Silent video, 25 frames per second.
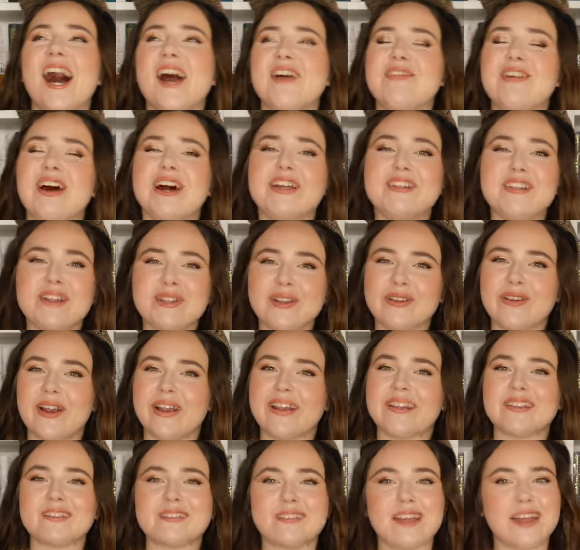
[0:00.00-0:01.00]
I've heard not the
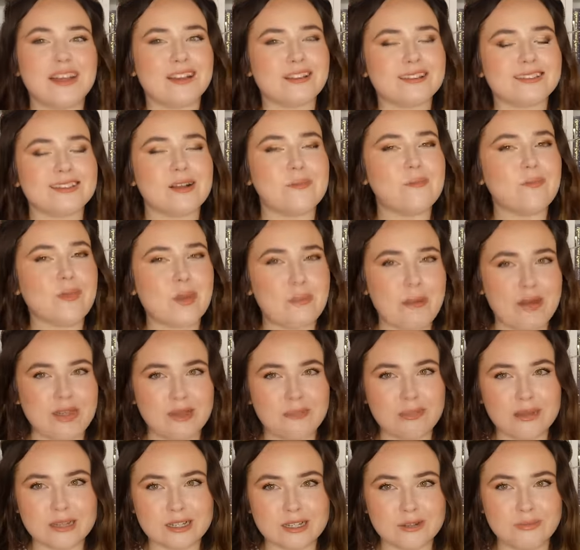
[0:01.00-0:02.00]
greatest things about
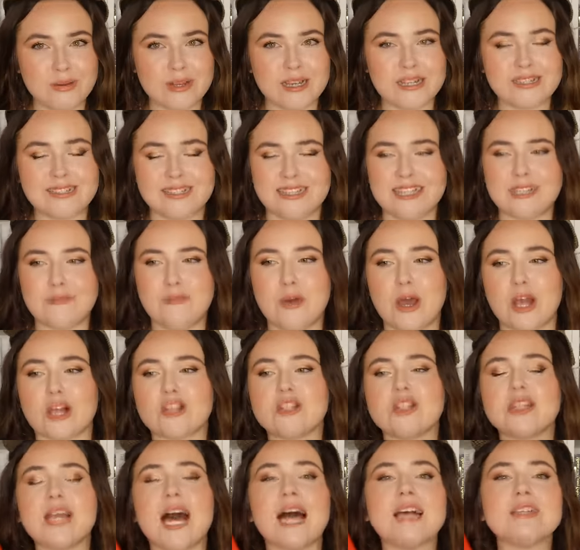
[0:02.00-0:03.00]
the political opinions in this book,
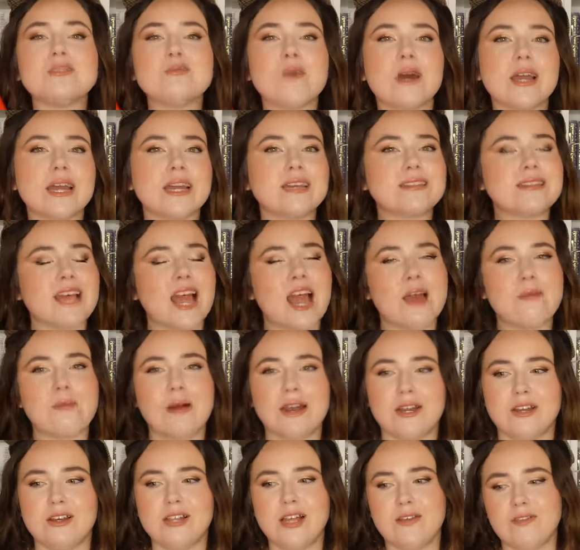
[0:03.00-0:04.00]
so that's why I say I
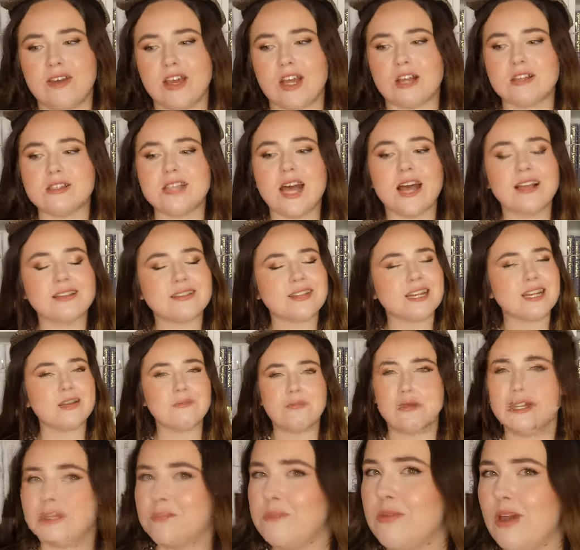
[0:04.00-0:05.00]
might not love it, because that's gonna
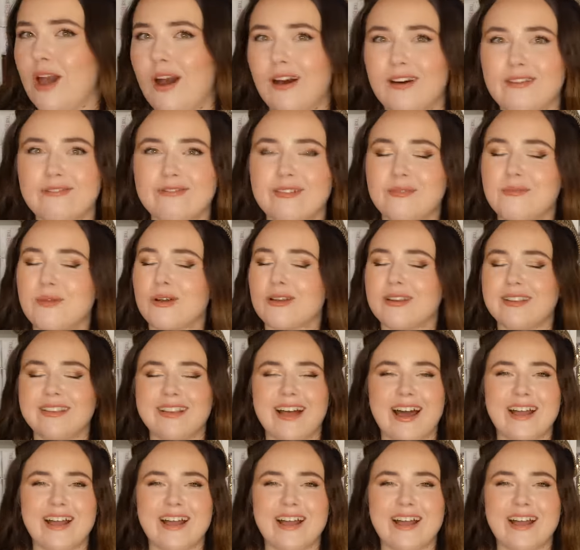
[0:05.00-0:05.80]
piss me off, I'm not gonna